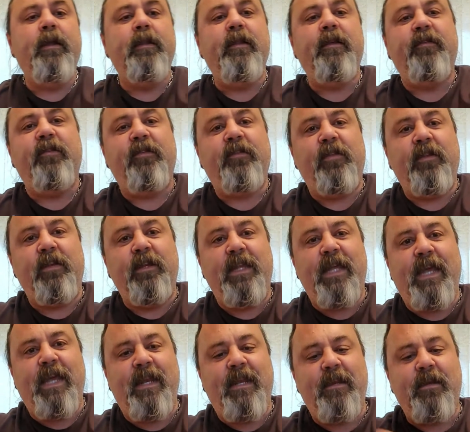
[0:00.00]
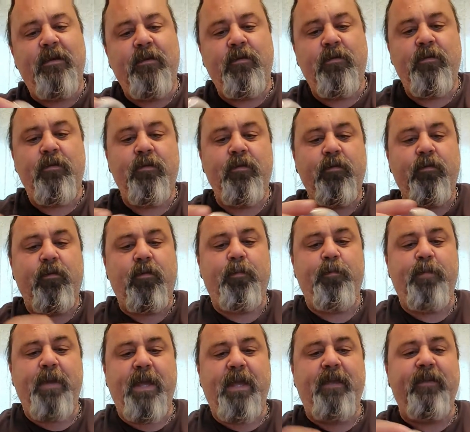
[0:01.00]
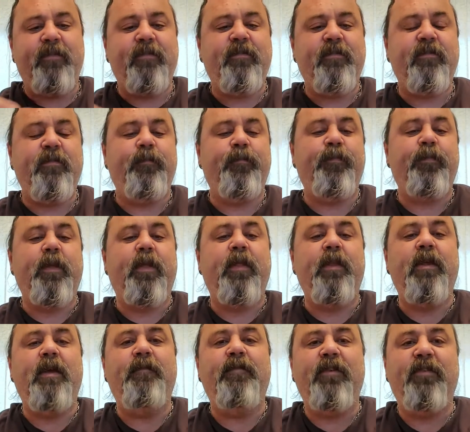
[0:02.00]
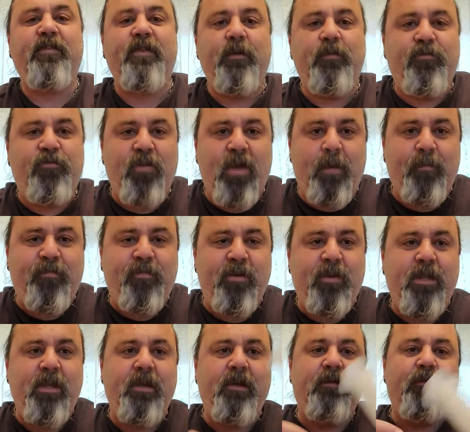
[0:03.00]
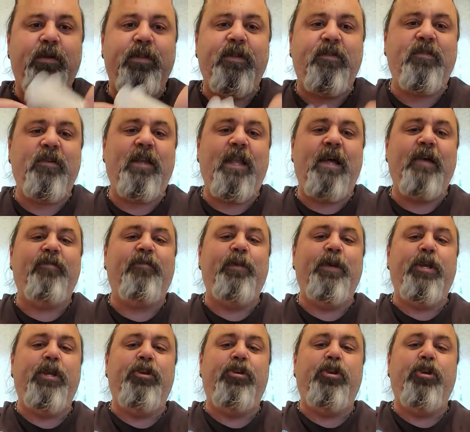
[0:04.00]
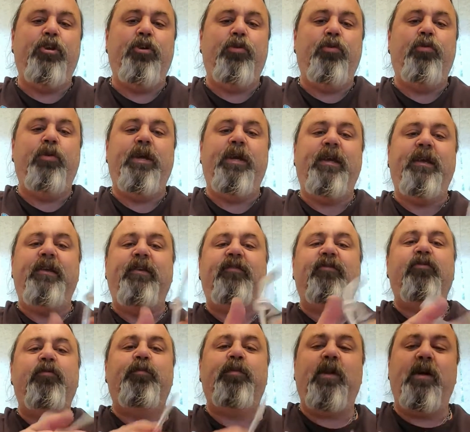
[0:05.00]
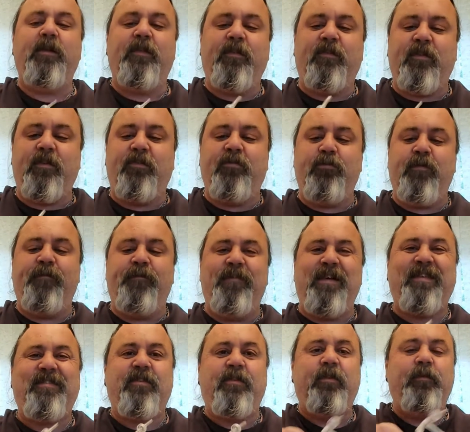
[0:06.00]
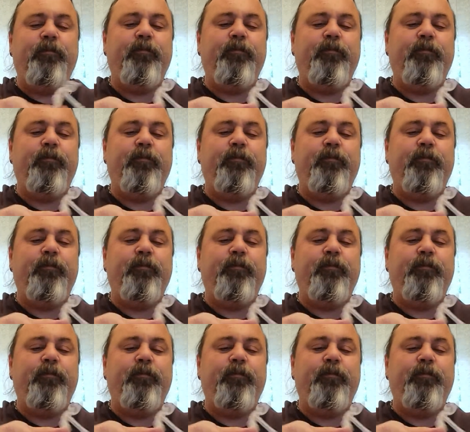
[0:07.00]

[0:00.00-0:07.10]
This is the lid or base. And then you have this contraption here. What this allows me to do is to plug this into a vessel